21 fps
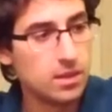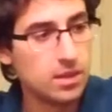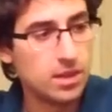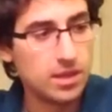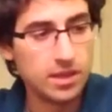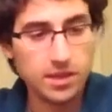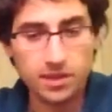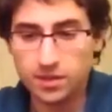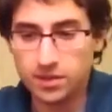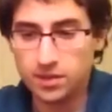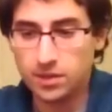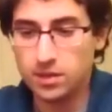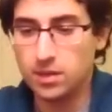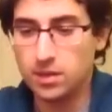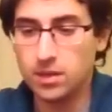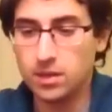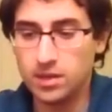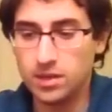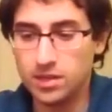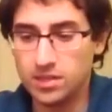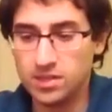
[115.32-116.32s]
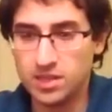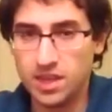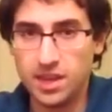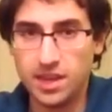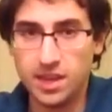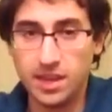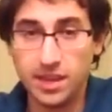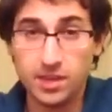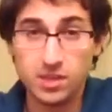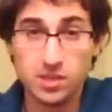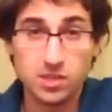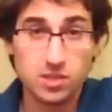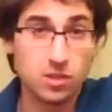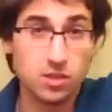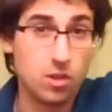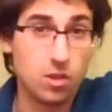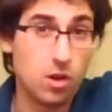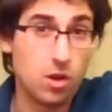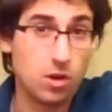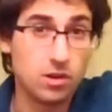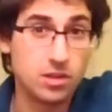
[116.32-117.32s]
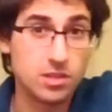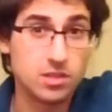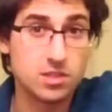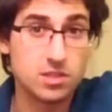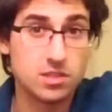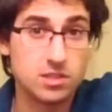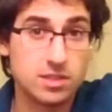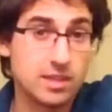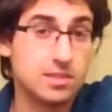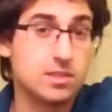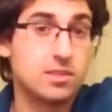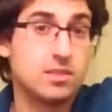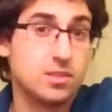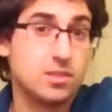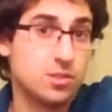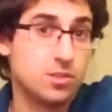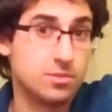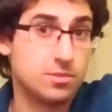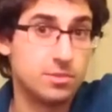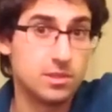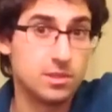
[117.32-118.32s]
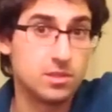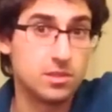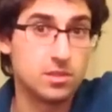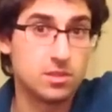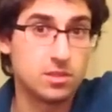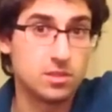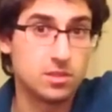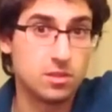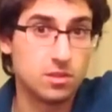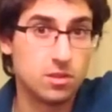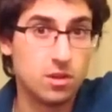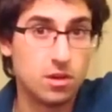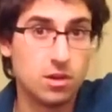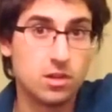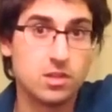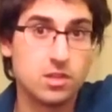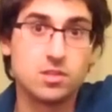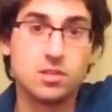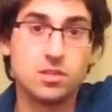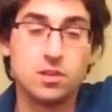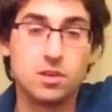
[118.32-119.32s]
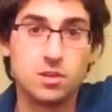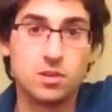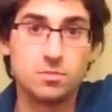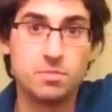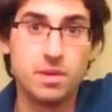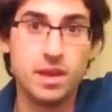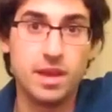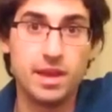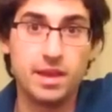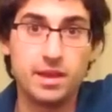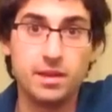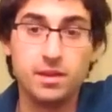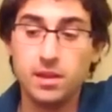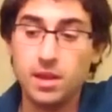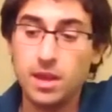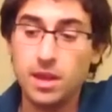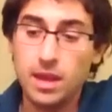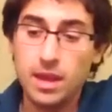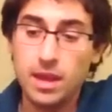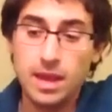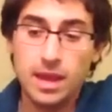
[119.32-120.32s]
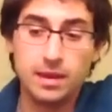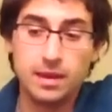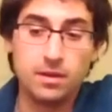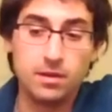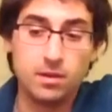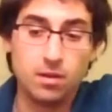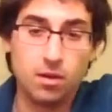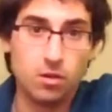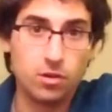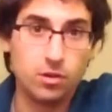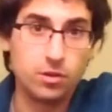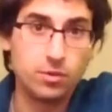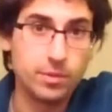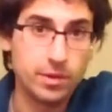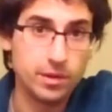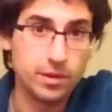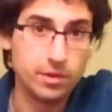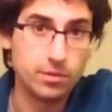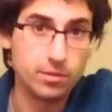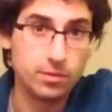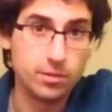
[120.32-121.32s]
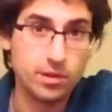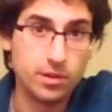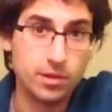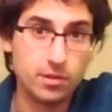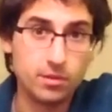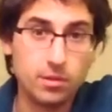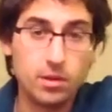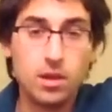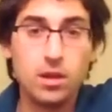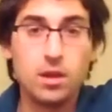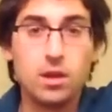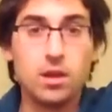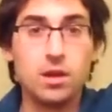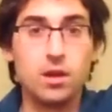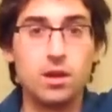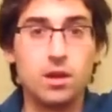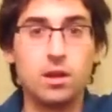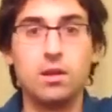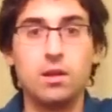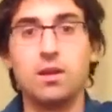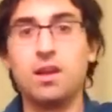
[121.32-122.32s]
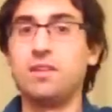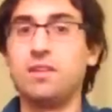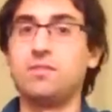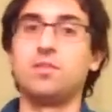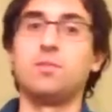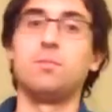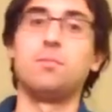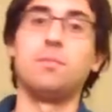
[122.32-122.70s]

here is a Stellaris, Texas Instruments Stellaris Launchpad, and an Arduino Uno. Uh, I have some